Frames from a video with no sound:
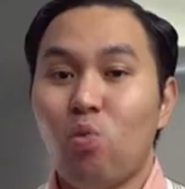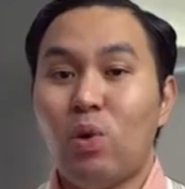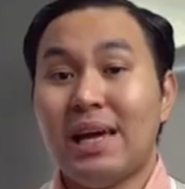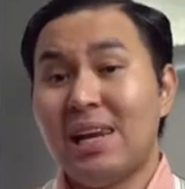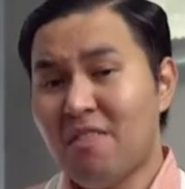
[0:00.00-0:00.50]

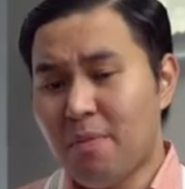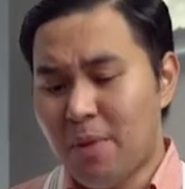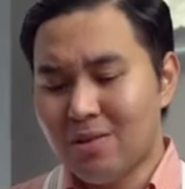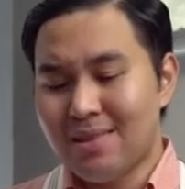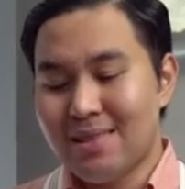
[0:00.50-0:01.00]
What I love
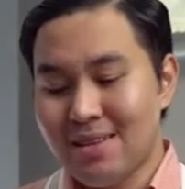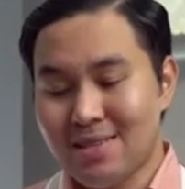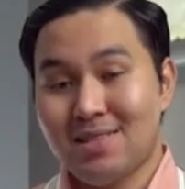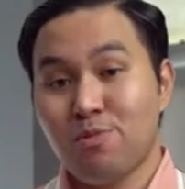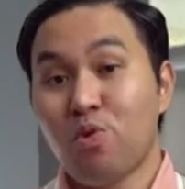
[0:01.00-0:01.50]
about
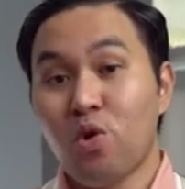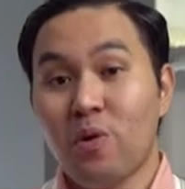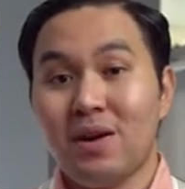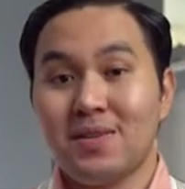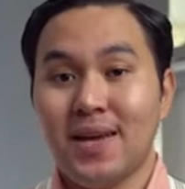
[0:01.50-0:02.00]
this
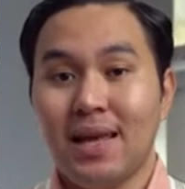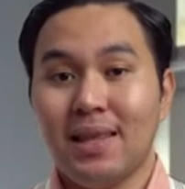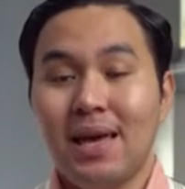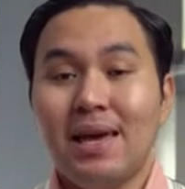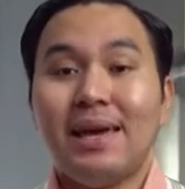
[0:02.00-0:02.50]
brewer is
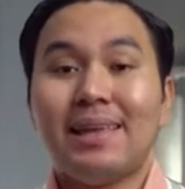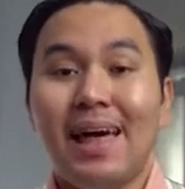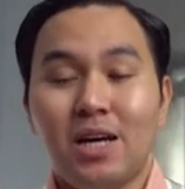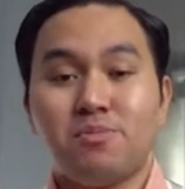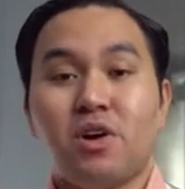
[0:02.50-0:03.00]
that it
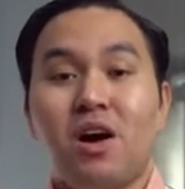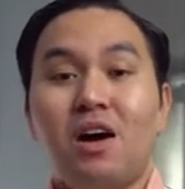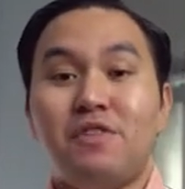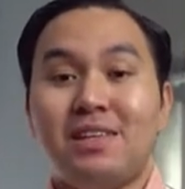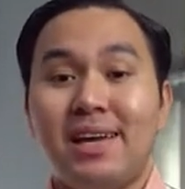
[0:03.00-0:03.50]
helps a
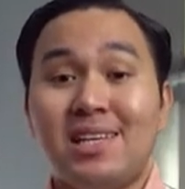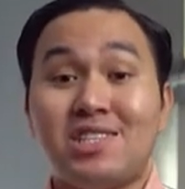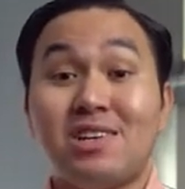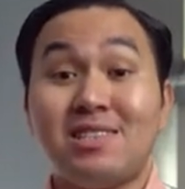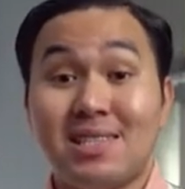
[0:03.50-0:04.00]
coffee
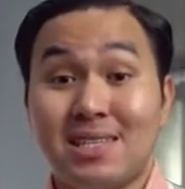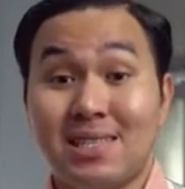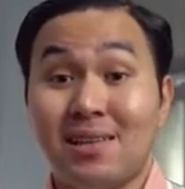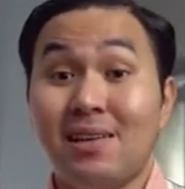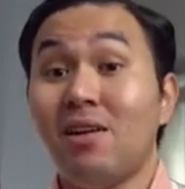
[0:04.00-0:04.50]
taste
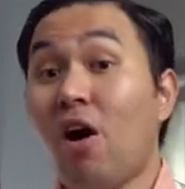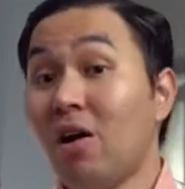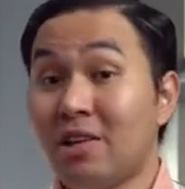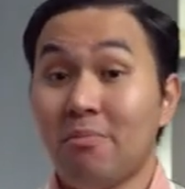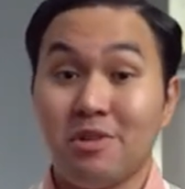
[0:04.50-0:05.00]
consistent in
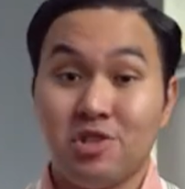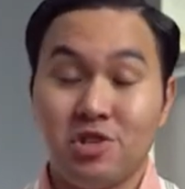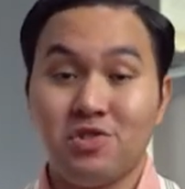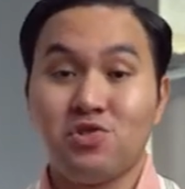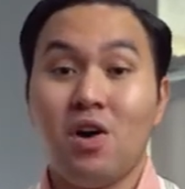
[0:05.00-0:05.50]
all
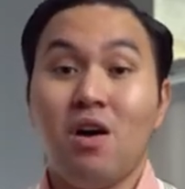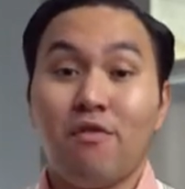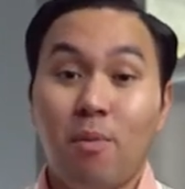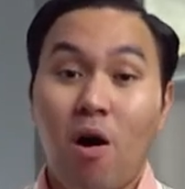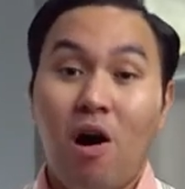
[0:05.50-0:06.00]
temperatures,
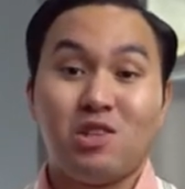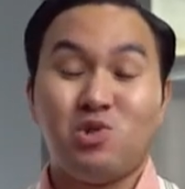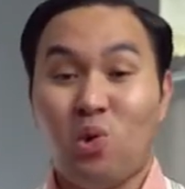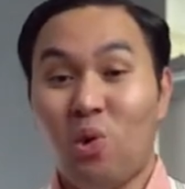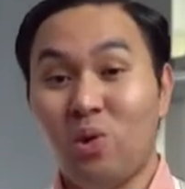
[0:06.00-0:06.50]
from hot
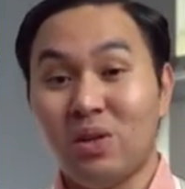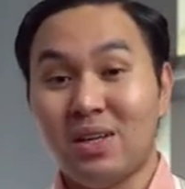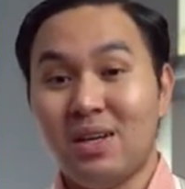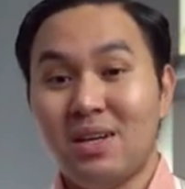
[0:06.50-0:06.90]
to cold.